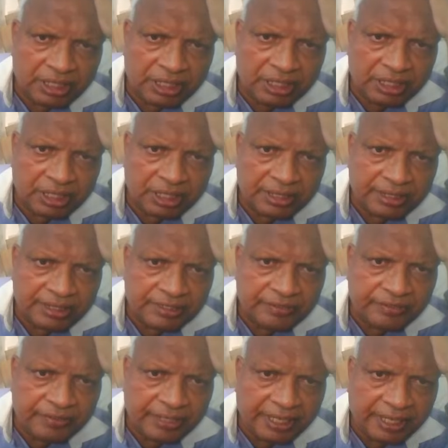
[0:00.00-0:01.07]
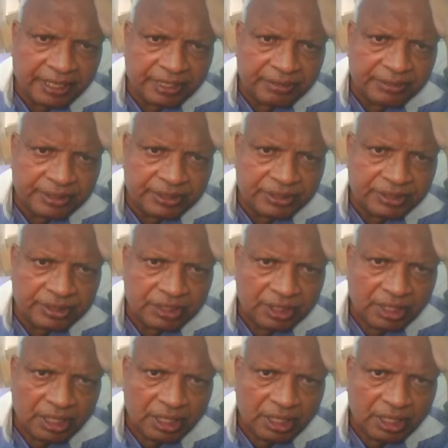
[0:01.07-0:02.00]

clear on this FIDIC.